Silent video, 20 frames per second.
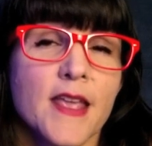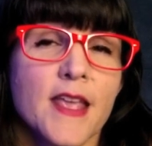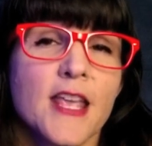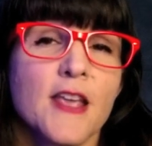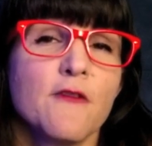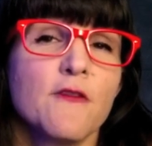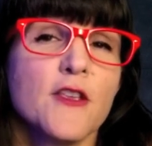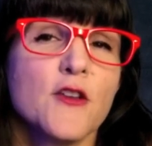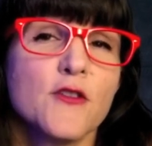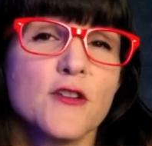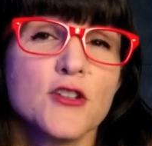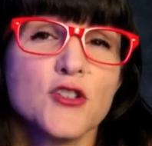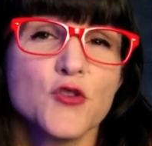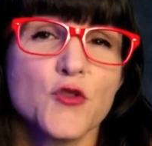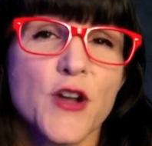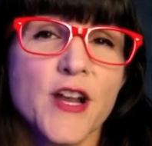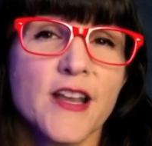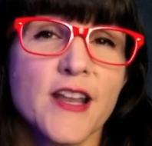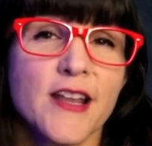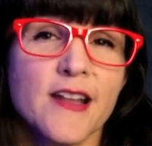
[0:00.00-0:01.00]
If you
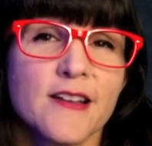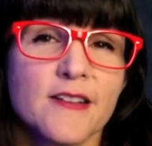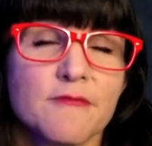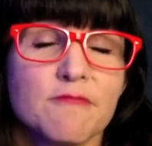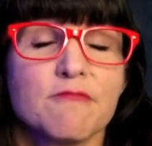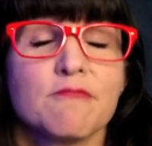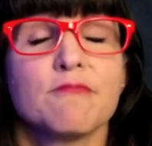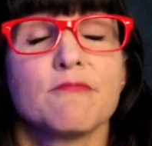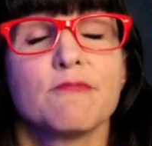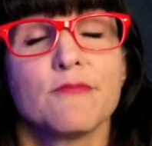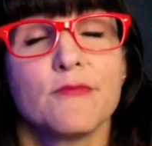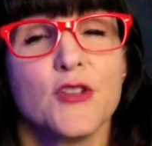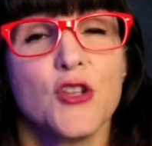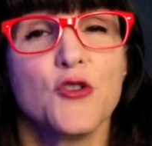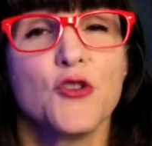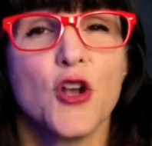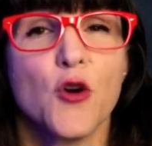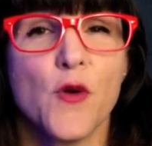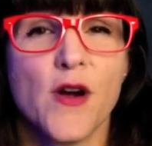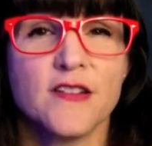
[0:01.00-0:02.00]
enjoyed it,
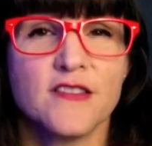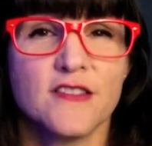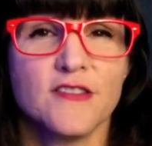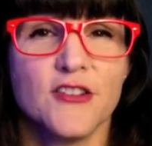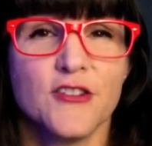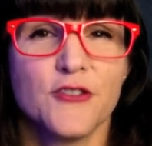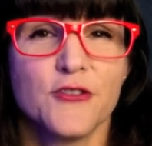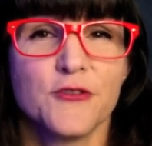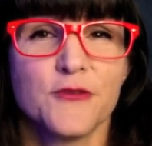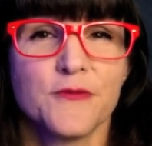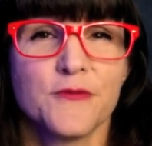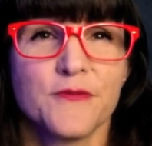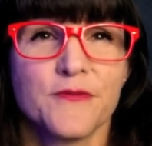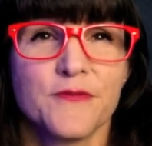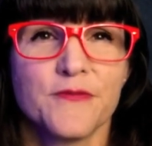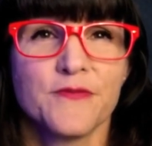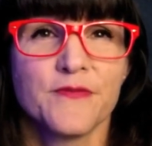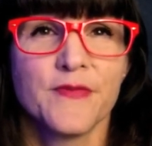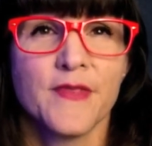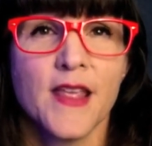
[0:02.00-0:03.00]
you know what to do.
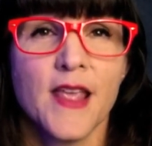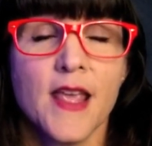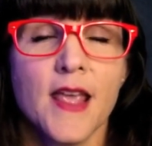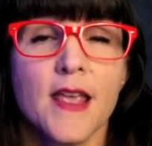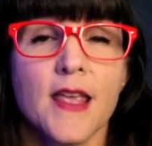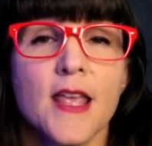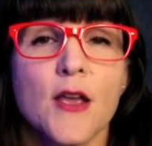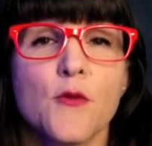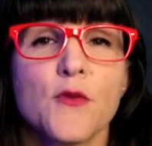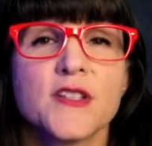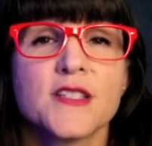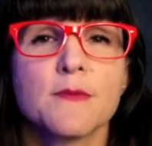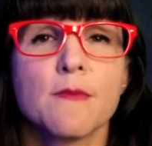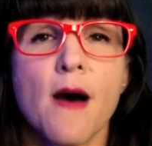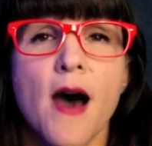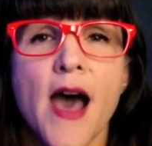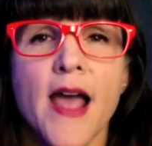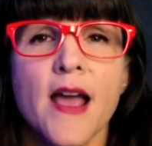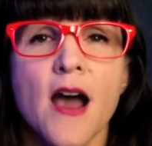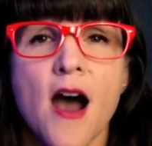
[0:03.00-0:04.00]
It was
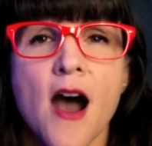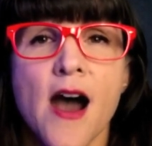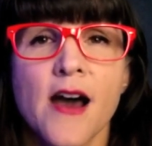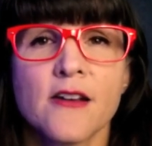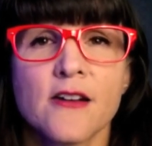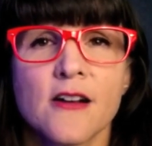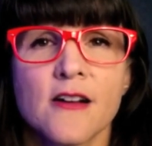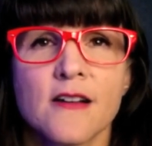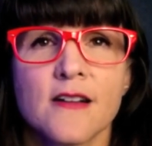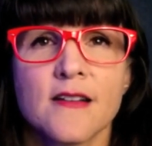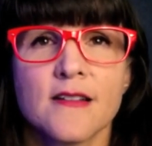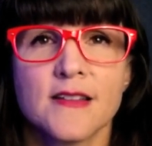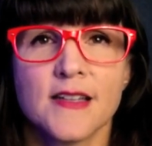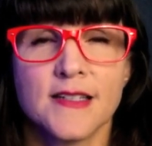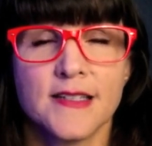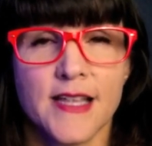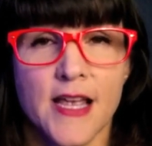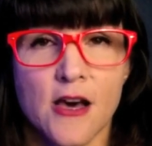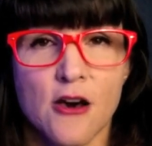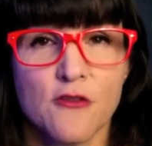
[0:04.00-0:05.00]
my honor to
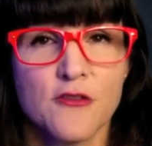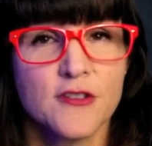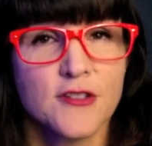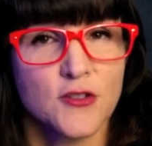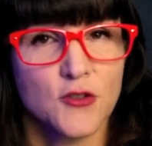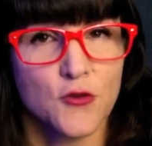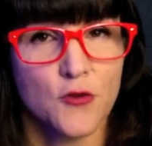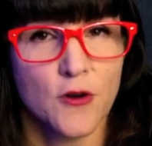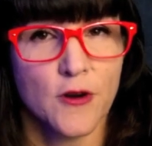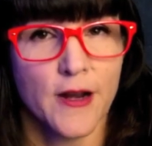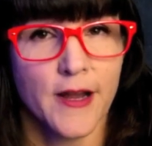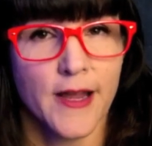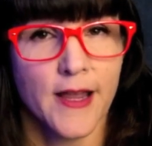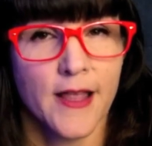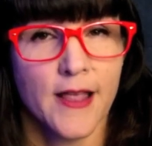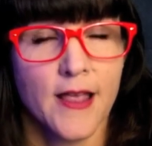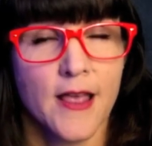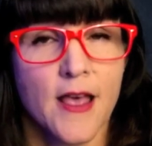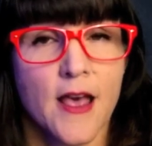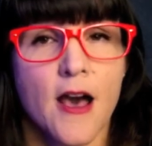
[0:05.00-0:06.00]
tell the
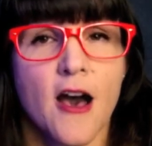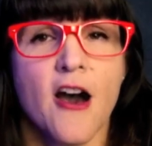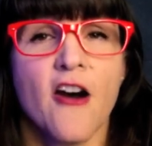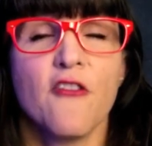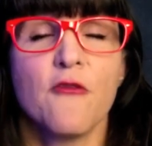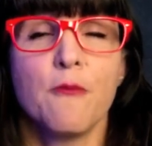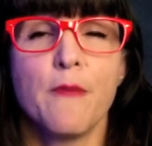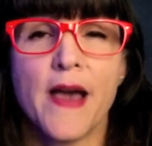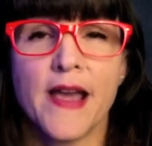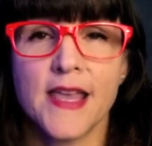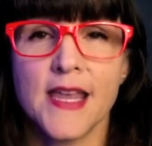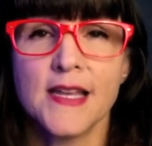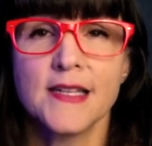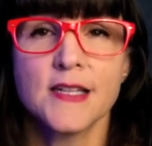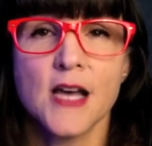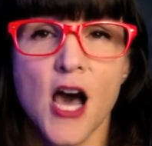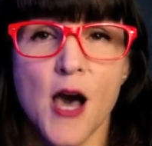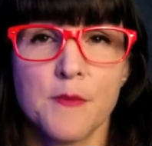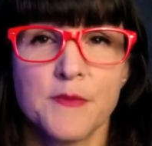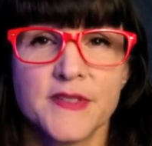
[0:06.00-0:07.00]
story of Becky
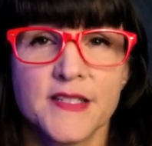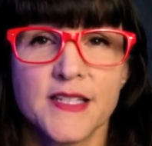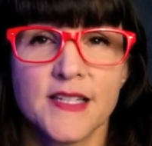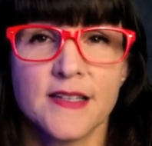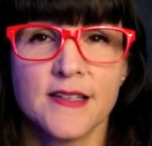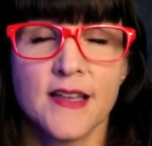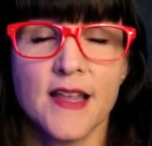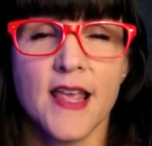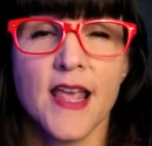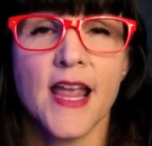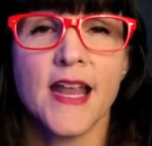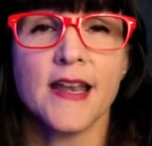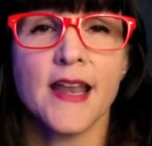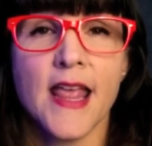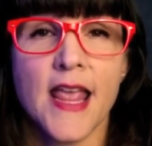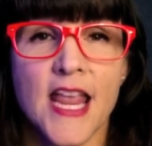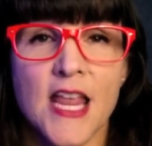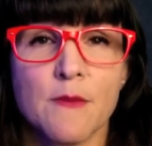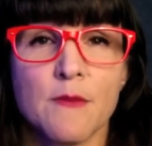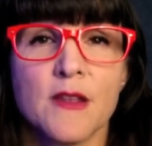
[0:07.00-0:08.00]
Thompson and
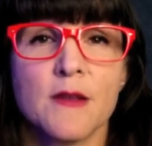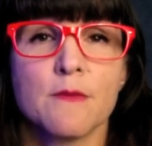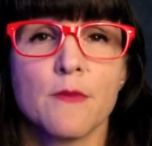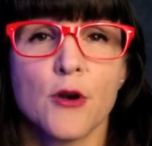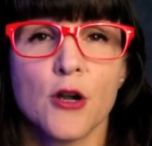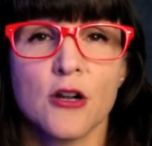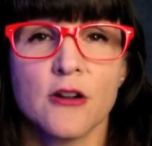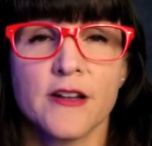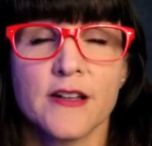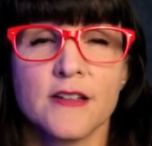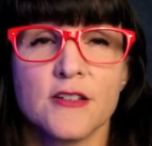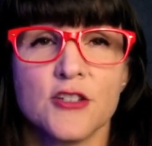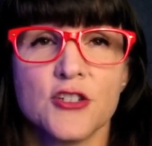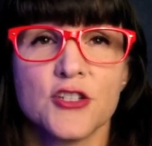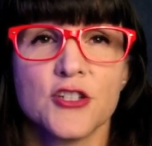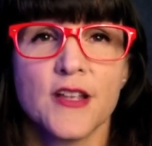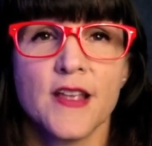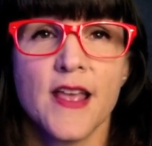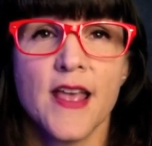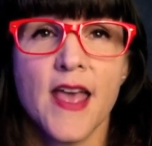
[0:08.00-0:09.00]
Amy
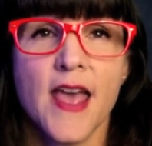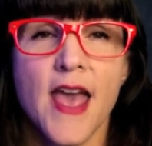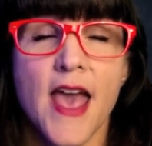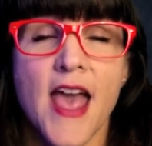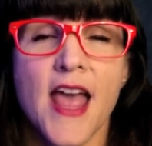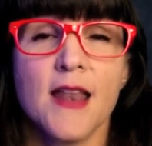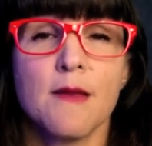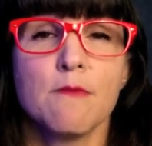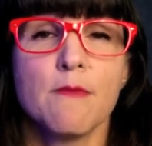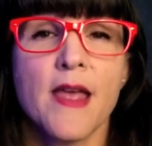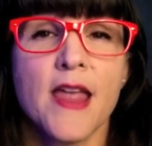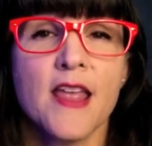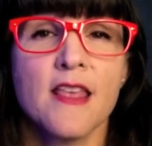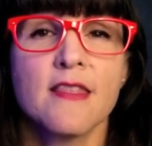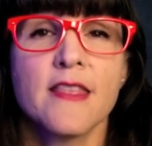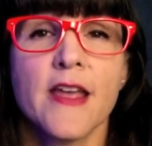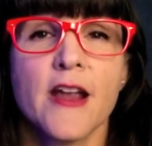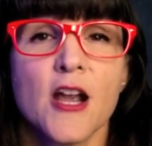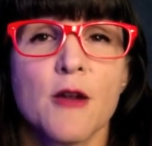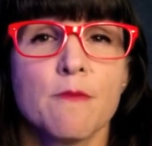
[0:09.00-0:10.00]
Burridge, and may
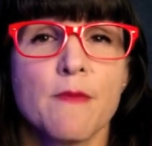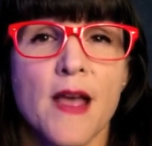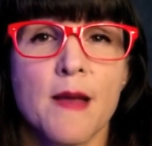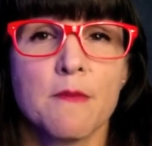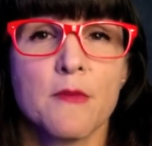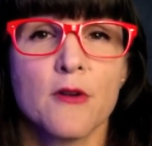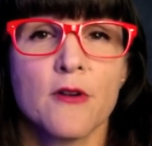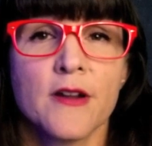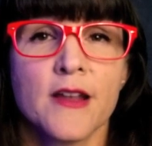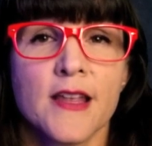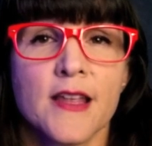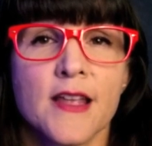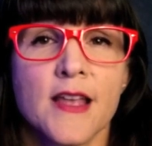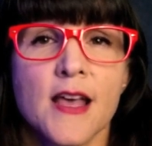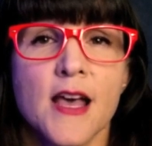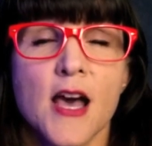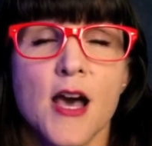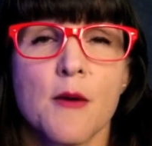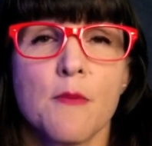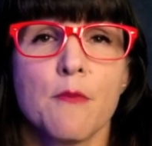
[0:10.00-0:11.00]
their memory
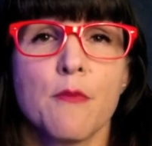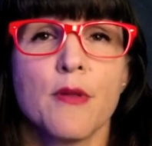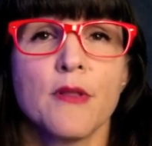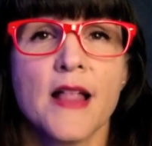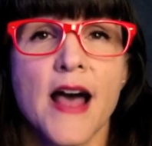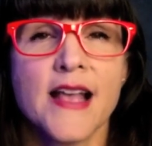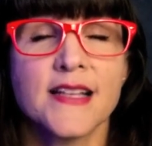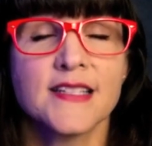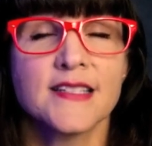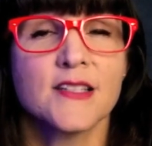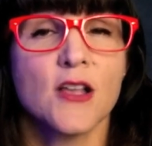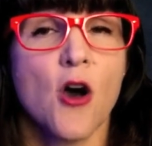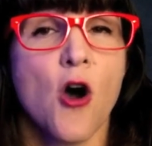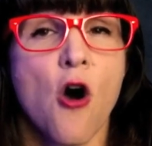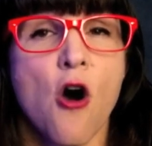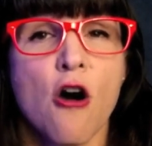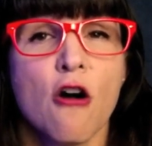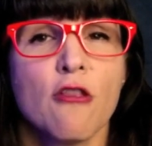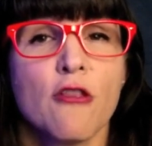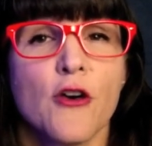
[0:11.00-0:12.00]
bless
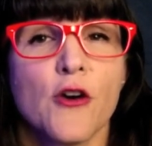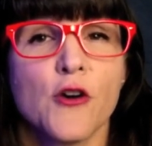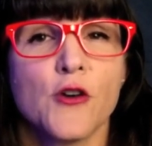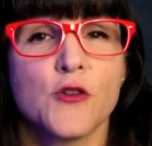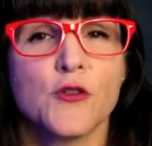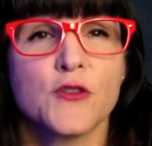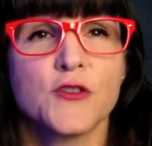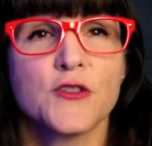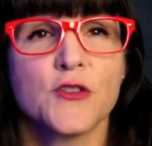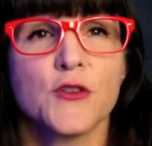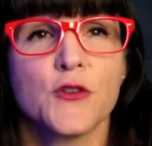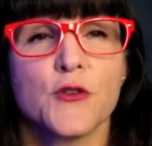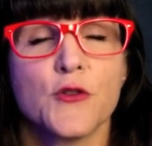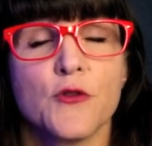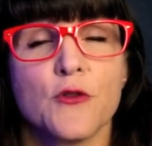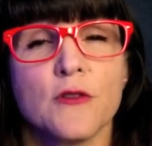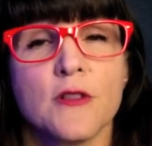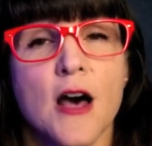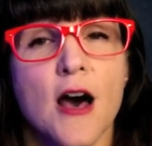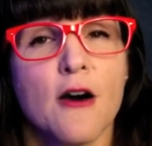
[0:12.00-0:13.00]
all those
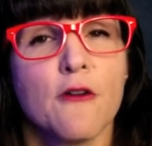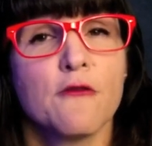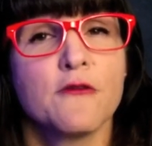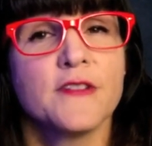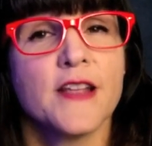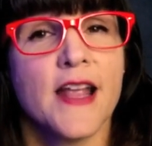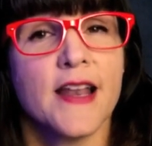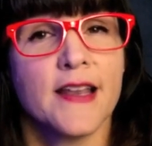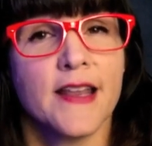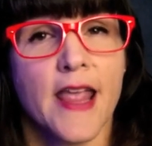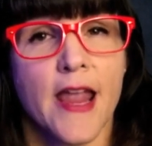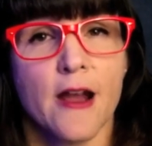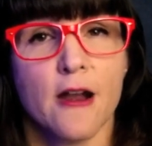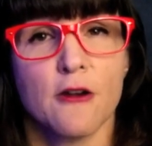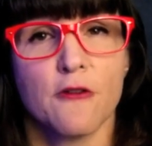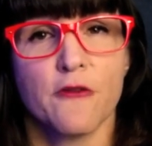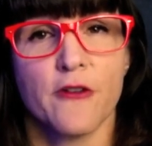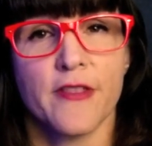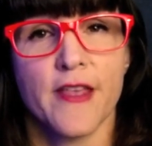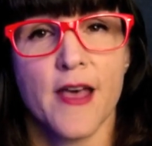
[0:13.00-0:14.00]
who loved and
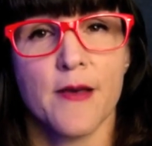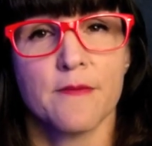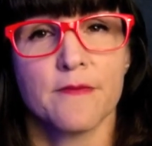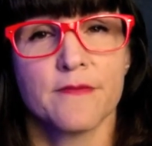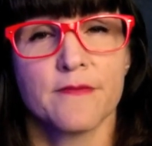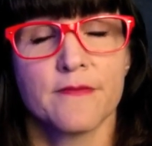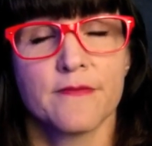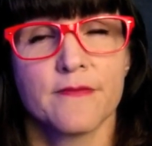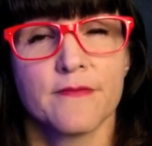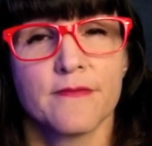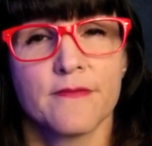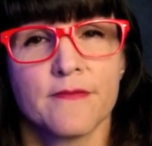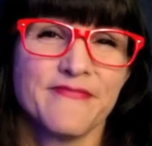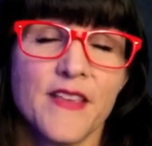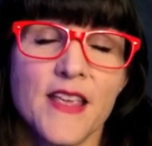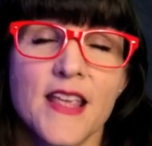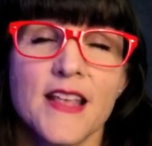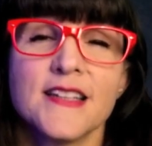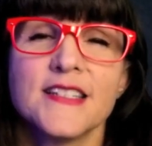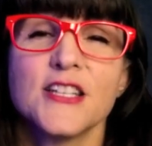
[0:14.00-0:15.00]
cared for them.
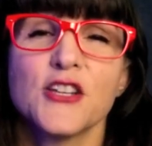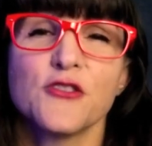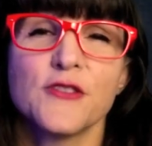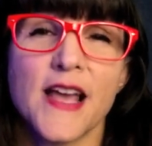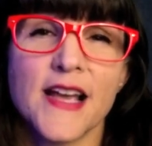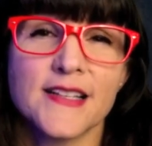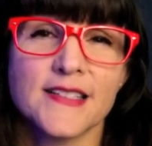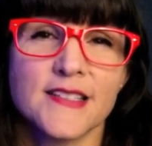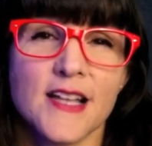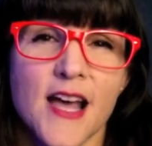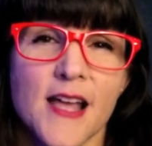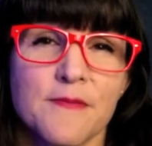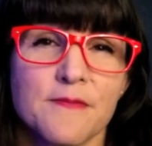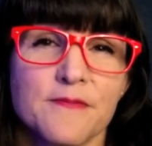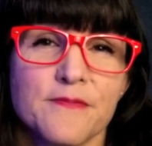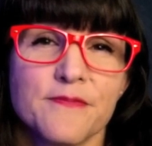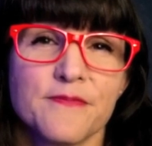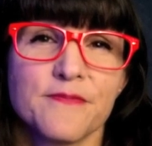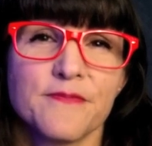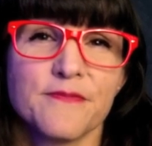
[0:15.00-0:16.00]
Until next time,